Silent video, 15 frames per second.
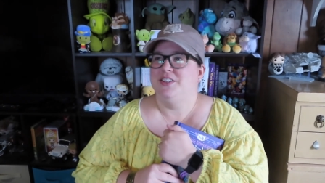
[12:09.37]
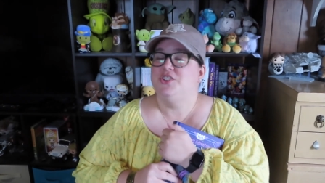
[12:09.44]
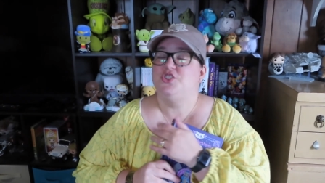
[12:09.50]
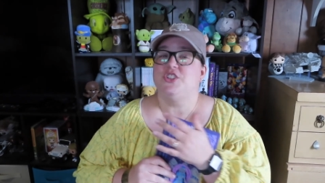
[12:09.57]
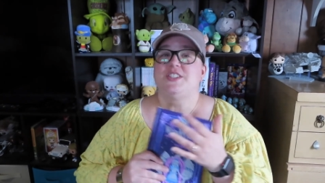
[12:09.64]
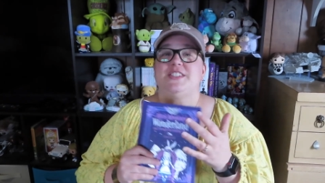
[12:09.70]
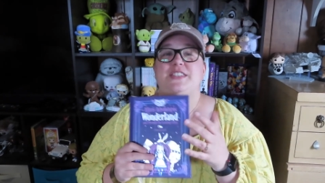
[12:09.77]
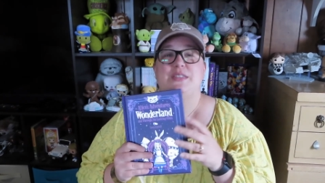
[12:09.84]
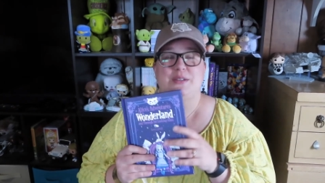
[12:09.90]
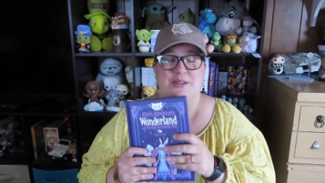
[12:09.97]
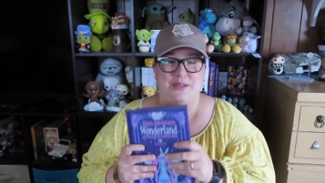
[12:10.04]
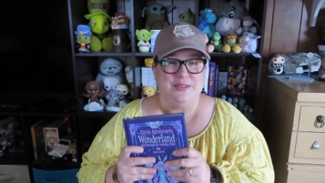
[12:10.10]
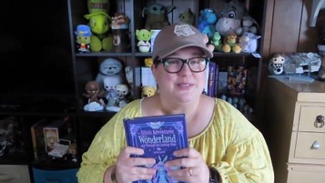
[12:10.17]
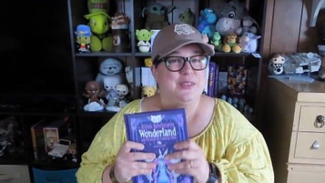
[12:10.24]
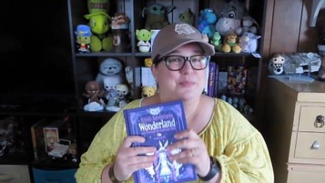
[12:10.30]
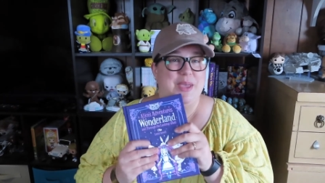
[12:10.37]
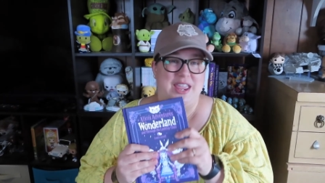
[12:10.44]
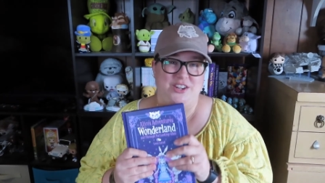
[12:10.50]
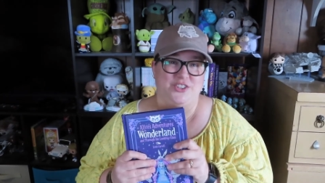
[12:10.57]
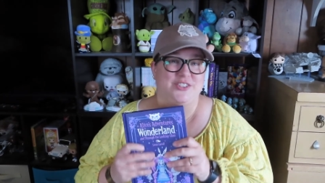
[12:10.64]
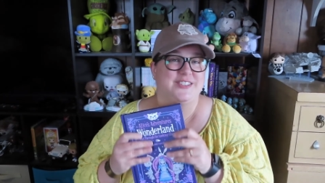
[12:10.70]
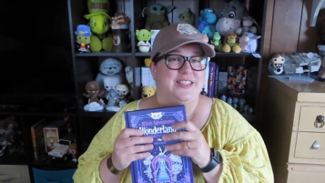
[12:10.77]
Just the
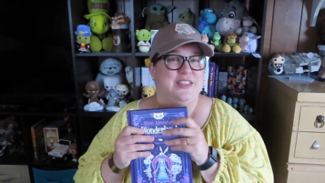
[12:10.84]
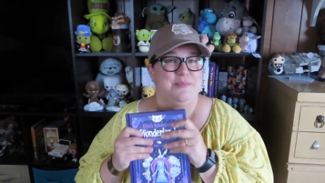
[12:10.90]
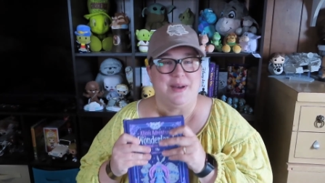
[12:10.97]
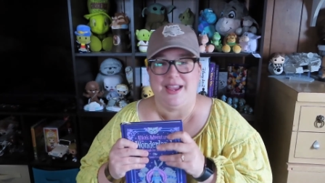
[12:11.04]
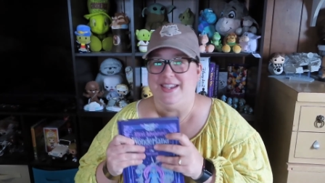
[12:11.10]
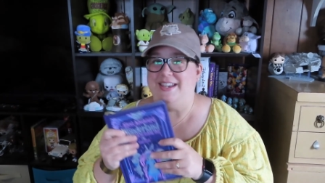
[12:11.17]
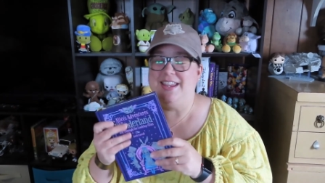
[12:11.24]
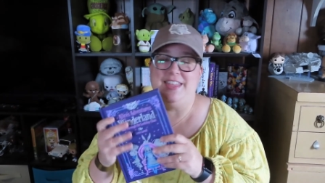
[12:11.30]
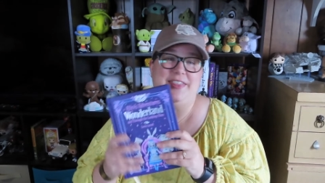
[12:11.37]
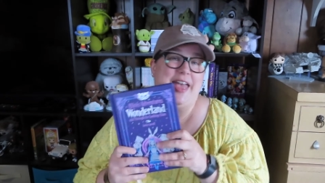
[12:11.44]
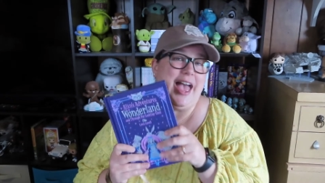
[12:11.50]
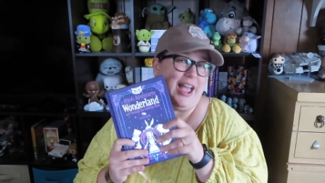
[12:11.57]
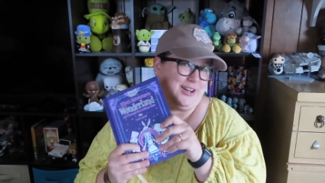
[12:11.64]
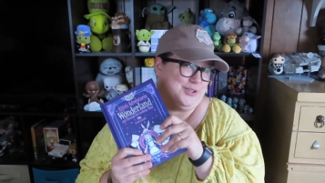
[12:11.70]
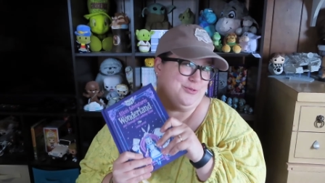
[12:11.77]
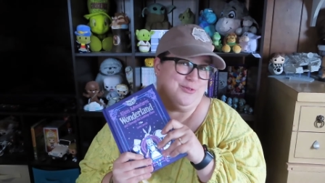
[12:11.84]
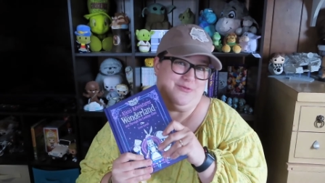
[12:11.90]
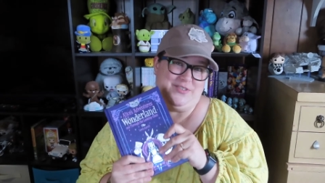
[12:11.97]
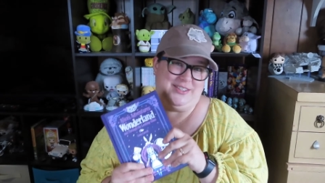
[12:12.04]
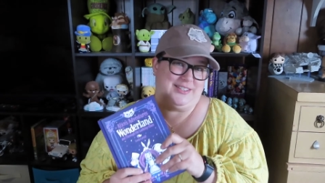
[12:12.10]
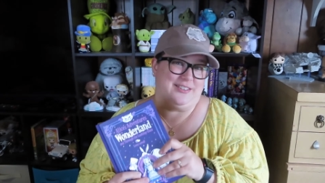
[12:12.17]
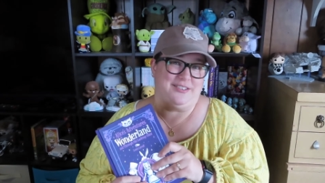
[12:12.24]
pages and the binding and the actual
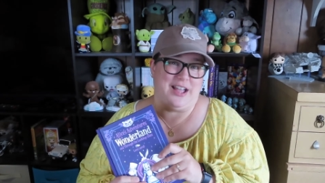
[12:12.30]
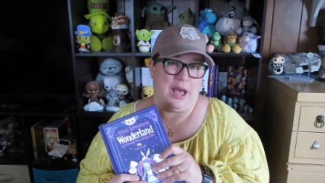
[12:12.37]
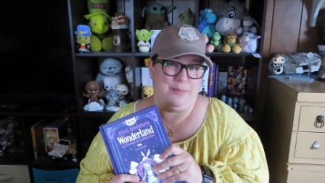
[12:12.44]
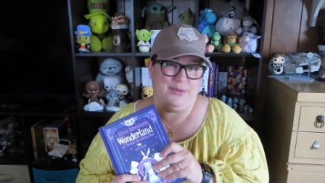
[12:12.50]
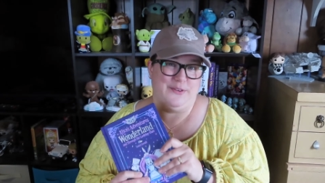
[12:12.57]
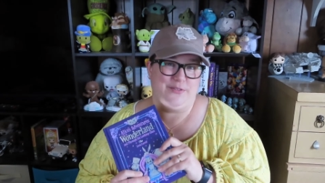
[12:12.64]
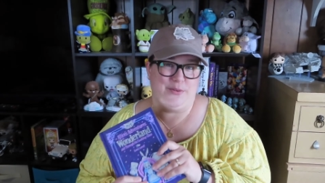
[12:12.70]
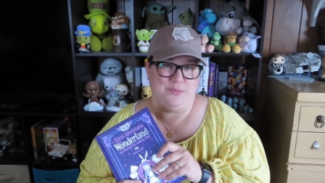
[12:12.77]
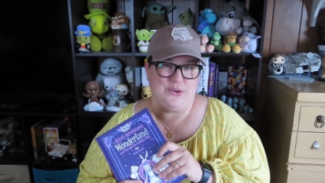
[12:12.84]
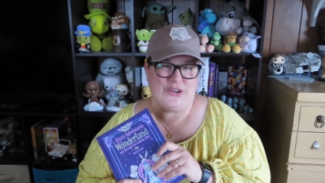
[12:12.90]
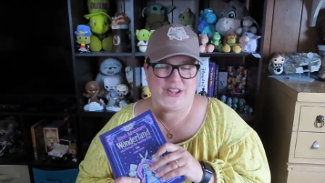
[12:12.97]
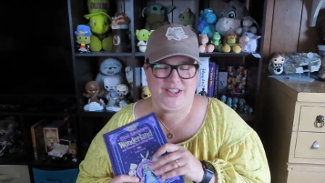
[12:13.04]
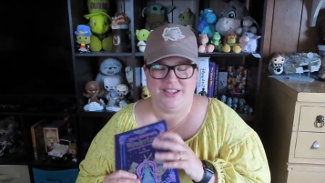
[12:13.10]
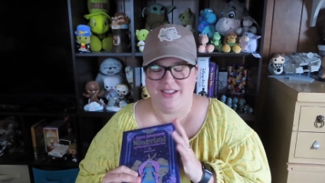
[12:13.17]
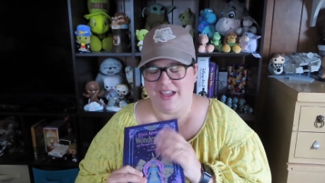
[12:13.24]
physical copy of the book.